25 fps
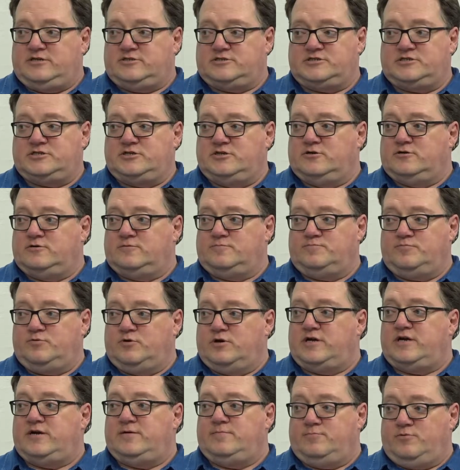still
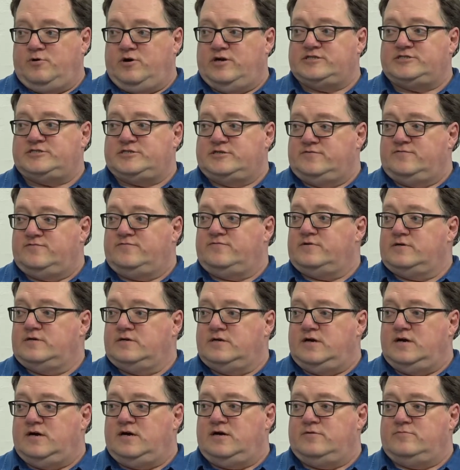pretty impressive. Um,
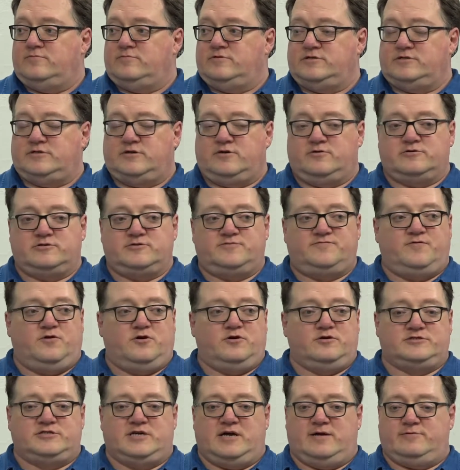Absolutely. Um, you know, as
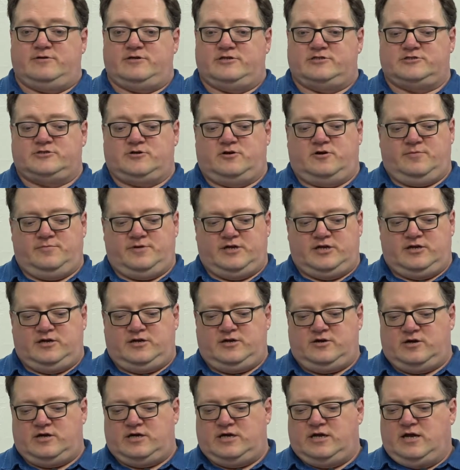far as I'm concerned. I mean,
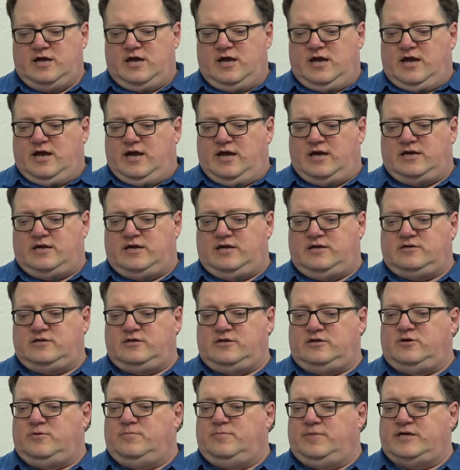you know, and he,
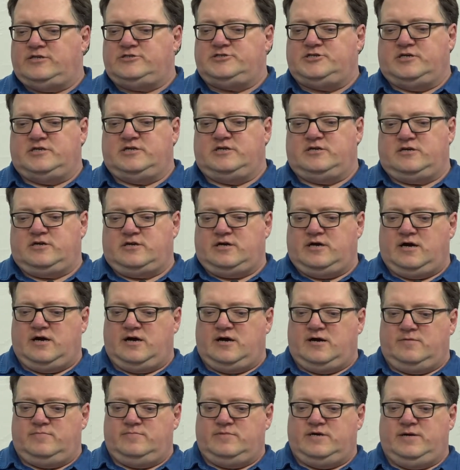you mentioned
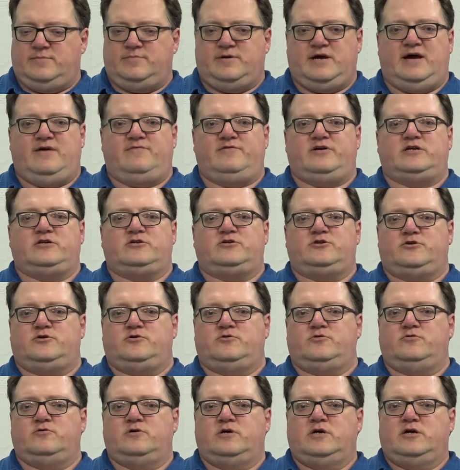uh, him having
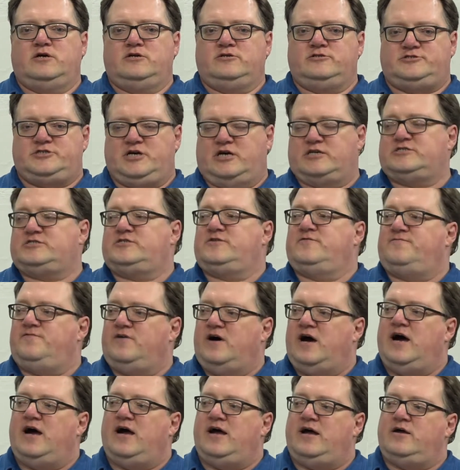to
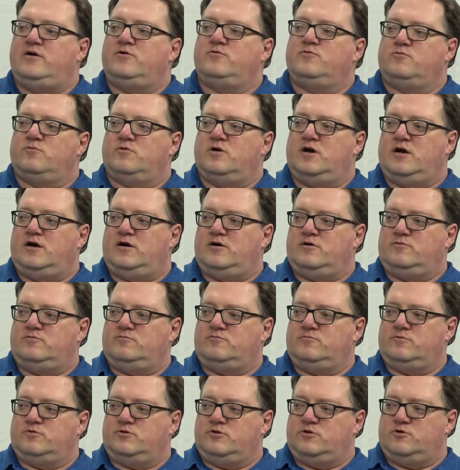justify uh,
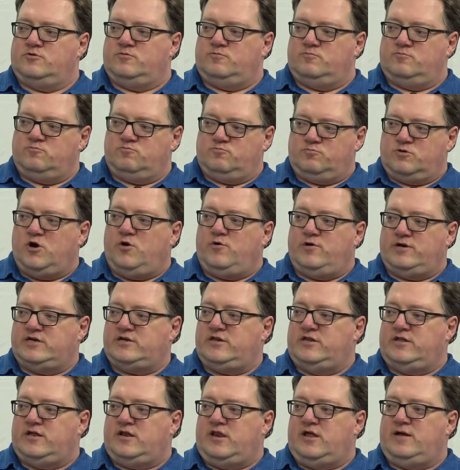the going
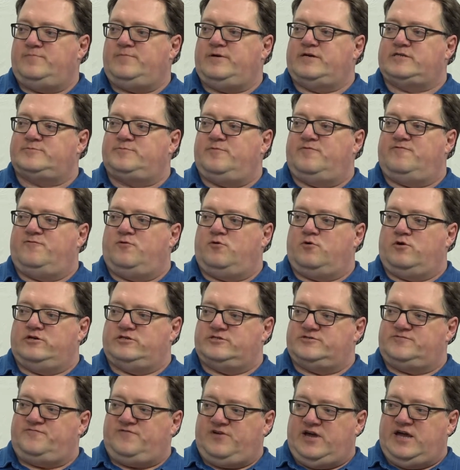to the Olympics before
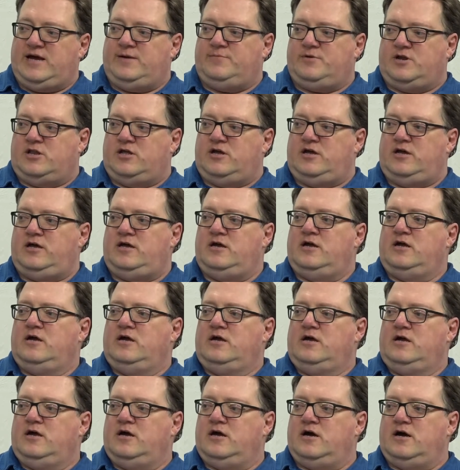his family.
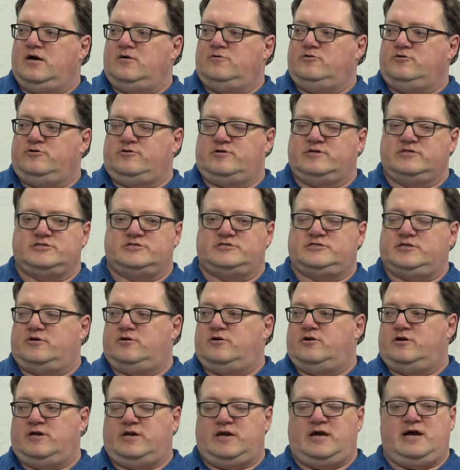Uh, who
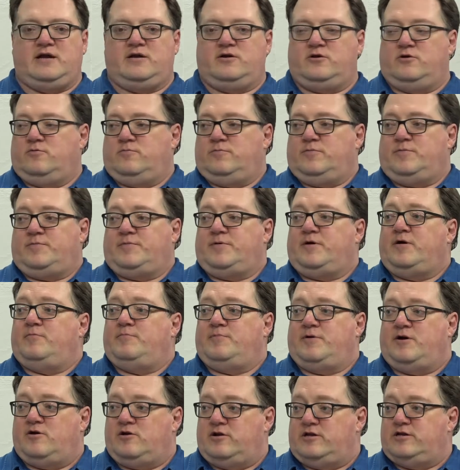considered it, I don't know,
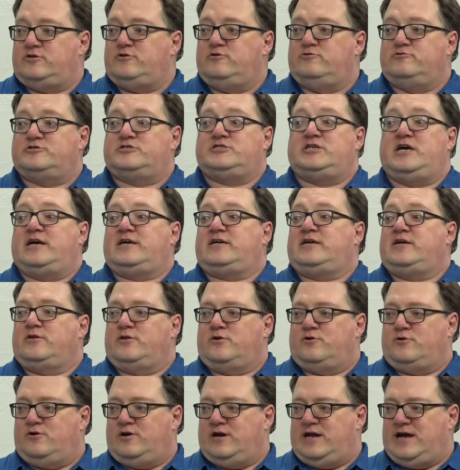apparently too
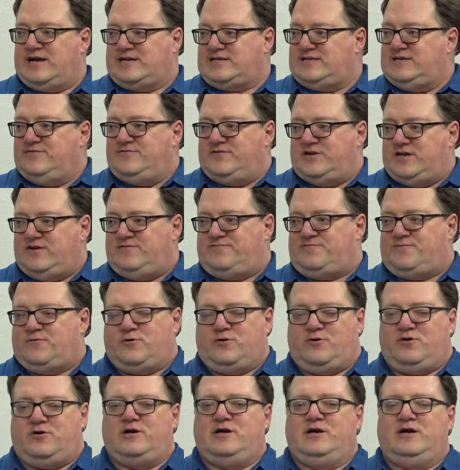secular an activity
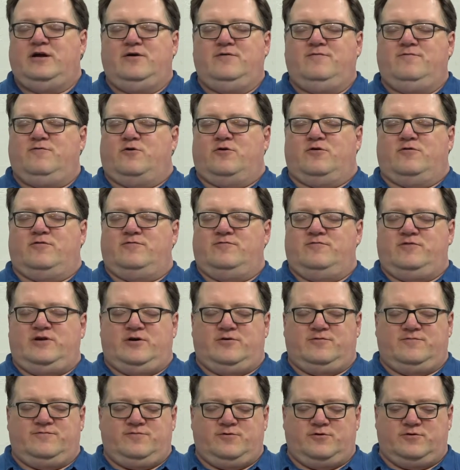Absolutely. for yep. for you yep.
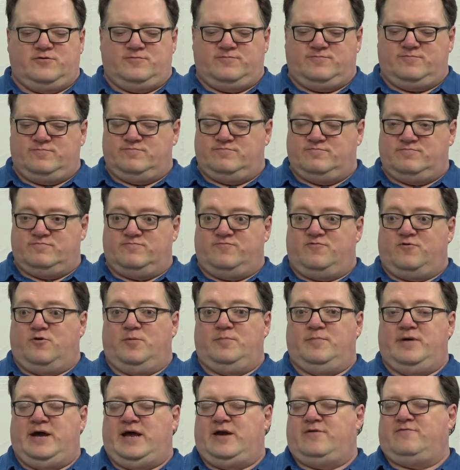know for for a
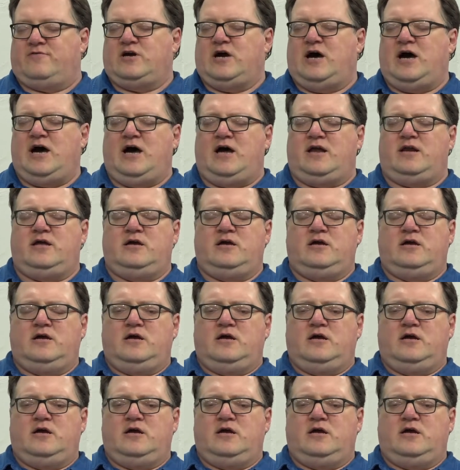man of God.